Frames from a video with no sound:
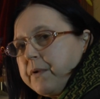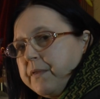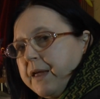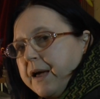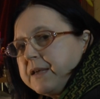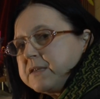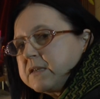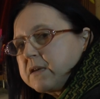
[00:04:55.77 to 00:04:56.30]
And
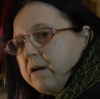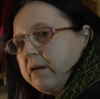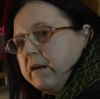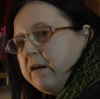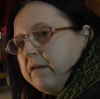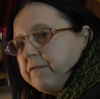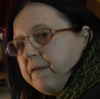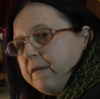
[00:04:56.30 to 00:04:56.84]
that's kind
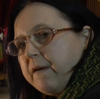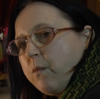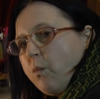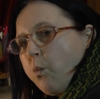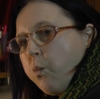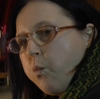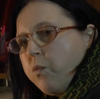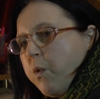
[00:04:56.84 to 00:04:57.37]
of
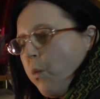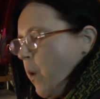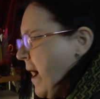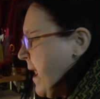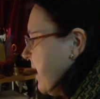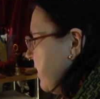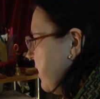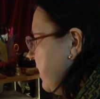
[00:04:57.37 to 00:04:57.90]
the
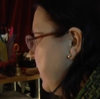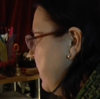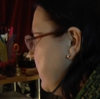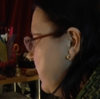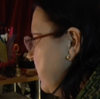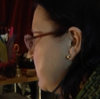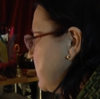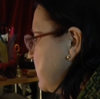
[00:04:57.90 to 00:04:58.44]
way that he
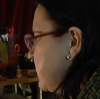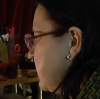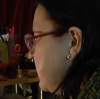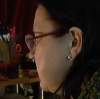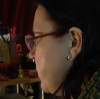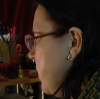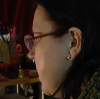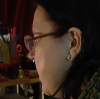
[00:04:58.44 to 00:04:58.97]
uses
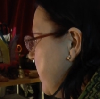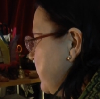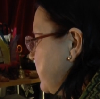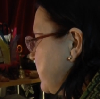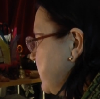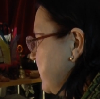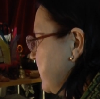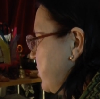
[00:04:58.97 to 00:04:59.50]
these words
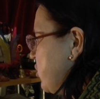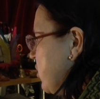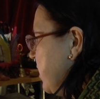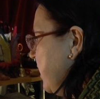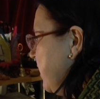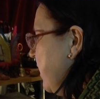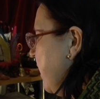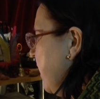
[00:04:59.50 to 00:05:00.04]
to try
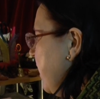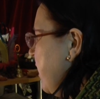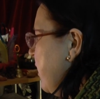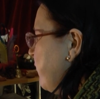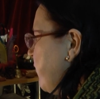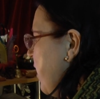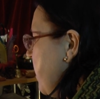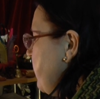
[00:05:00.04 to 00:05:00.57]
and
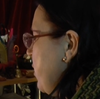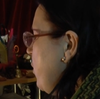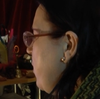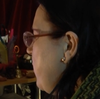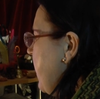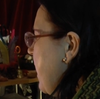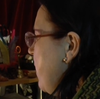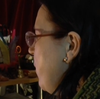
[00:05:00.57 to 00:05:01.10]
frame it all
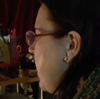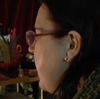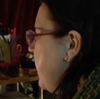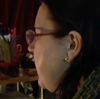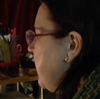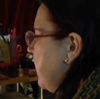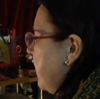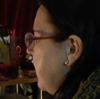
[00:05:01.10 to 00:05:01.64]
that way.